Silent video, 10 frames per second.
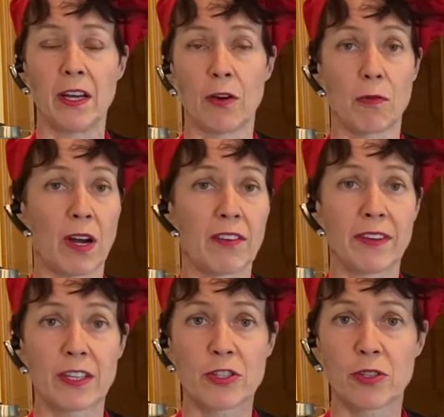raw
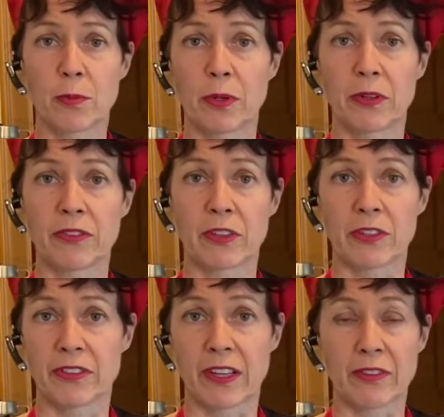vegetables
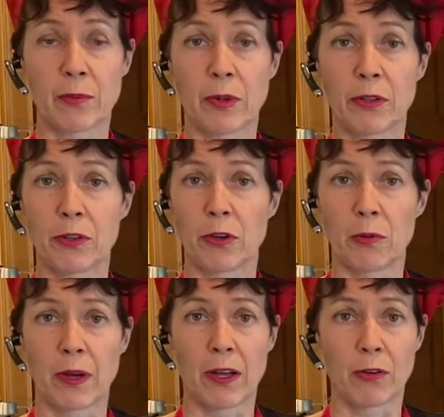accessible
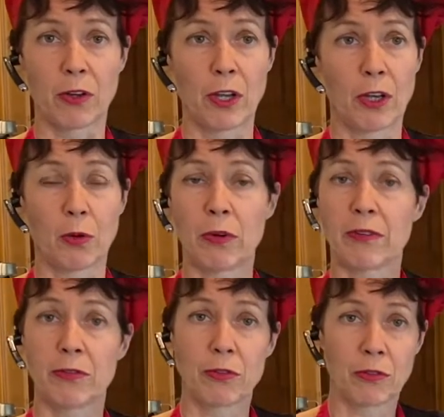year-round, or
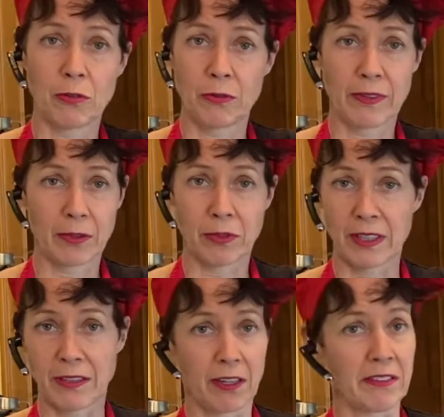if you do, they're really
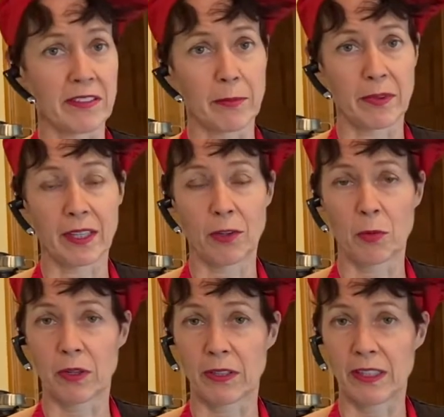not something you
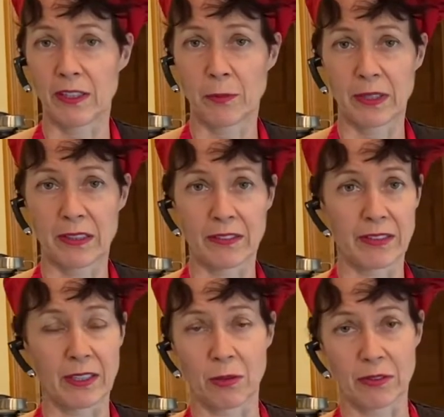want to eat because they
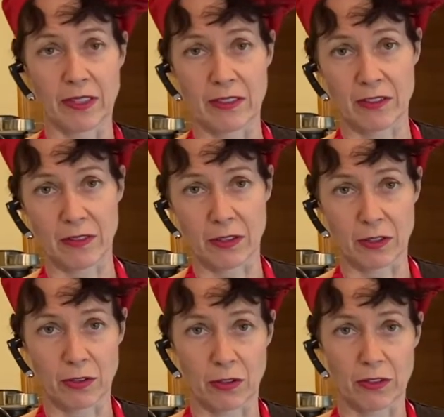don't taste very
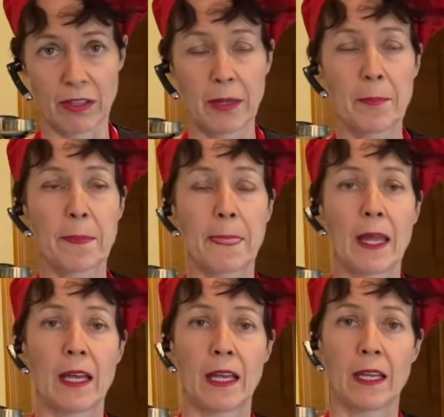good.
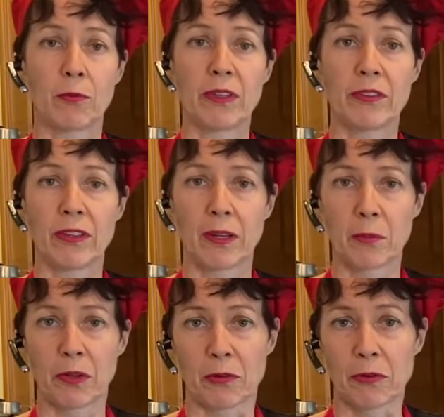And reason number
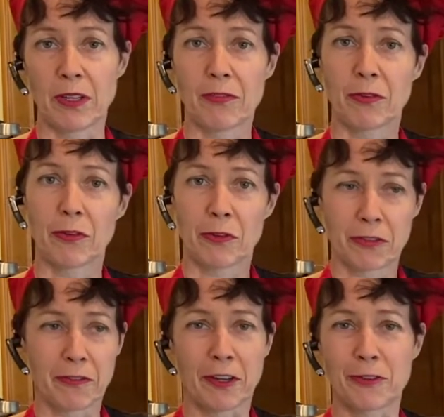three, for those of
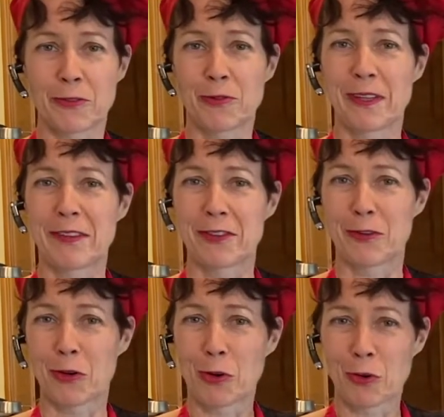us who live in a
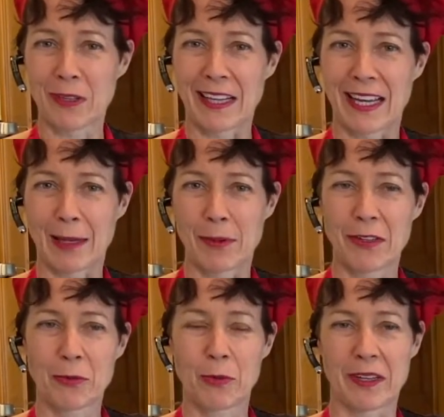cold climate
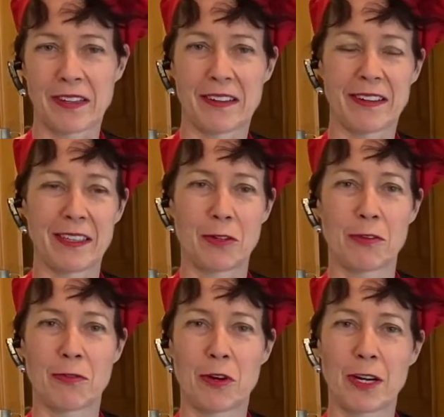where,
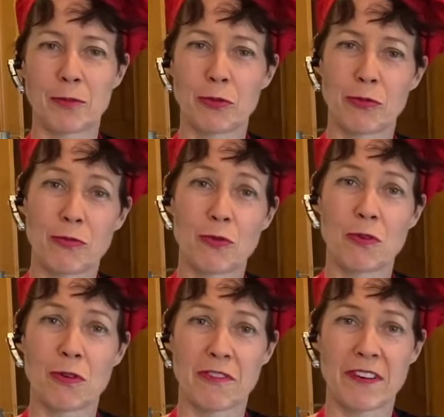for up to 4
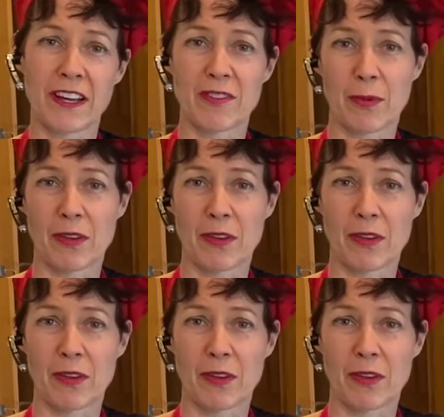or 5 months